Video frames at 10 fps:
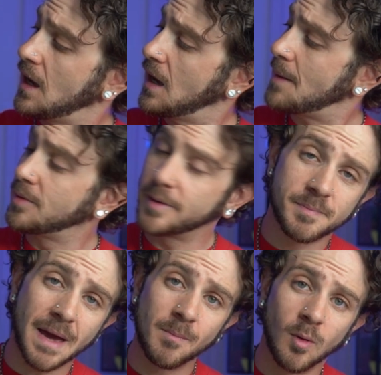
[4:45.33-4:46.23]
I pull this
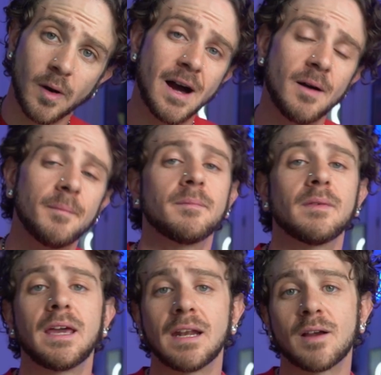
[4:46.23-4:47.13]
bad boy out
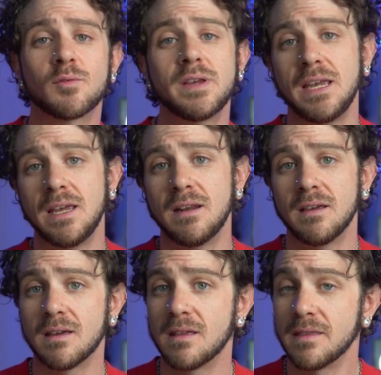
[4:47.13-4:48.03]
and I read
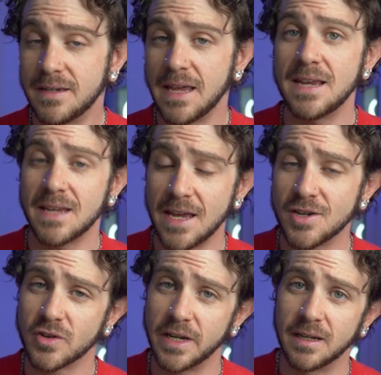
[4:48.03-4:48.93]
the day's
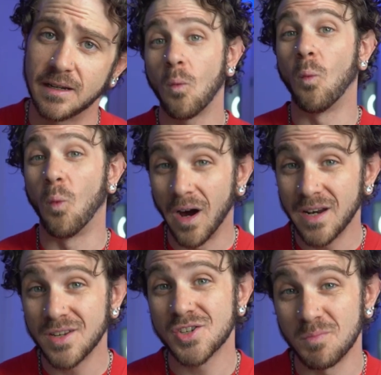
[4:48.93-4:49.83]
entry.
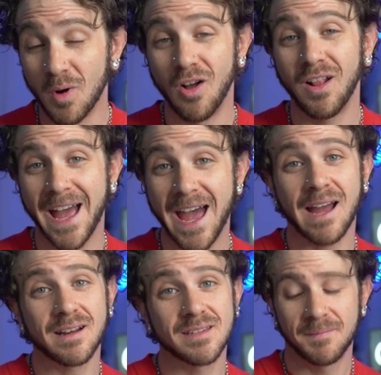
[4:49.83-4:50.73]
One small
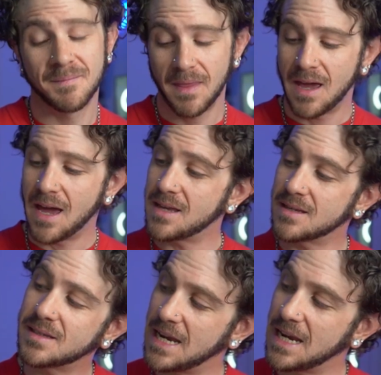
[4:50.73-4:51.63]
act has
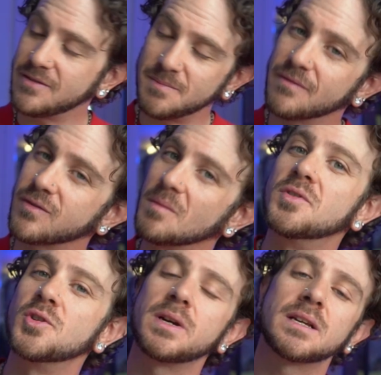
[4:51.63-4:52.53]
saved me from
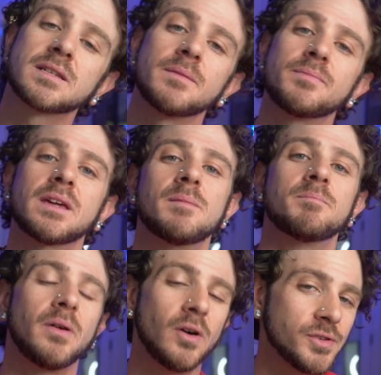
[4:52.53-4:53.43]
doing something
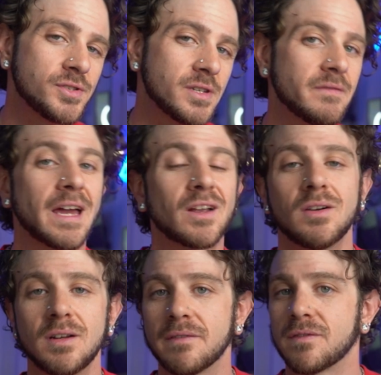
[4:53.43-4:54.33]
impulsive that
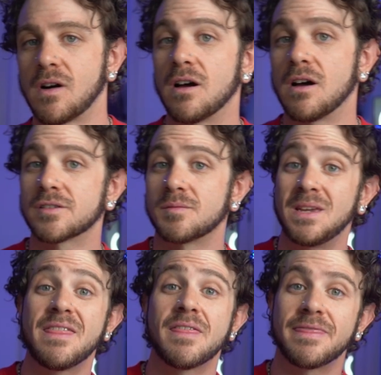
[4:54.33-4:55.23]
could have cost
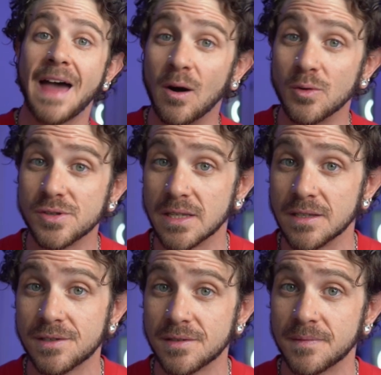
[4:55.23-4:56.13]
me
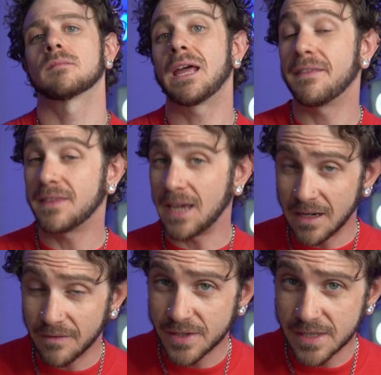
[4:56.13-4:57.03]
thousands. And at the end
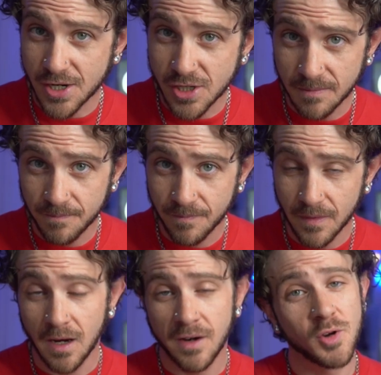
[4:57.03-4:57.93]
of the session,
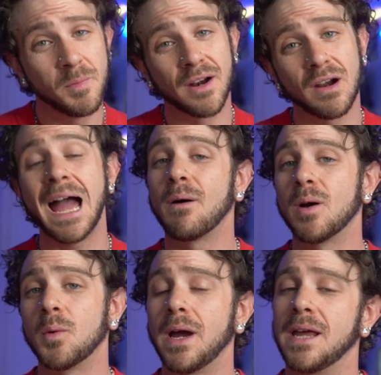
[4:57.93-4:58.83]
no matter how
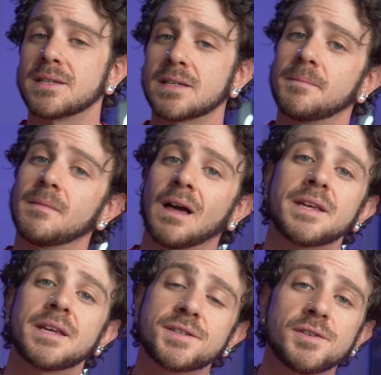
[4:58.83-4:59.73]
it went, I
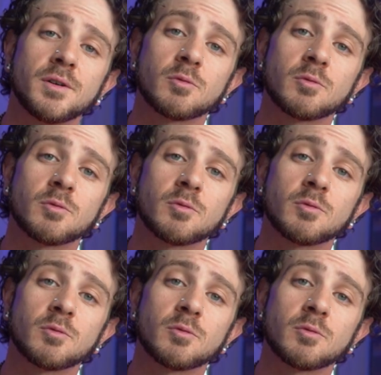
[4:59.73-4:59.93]
still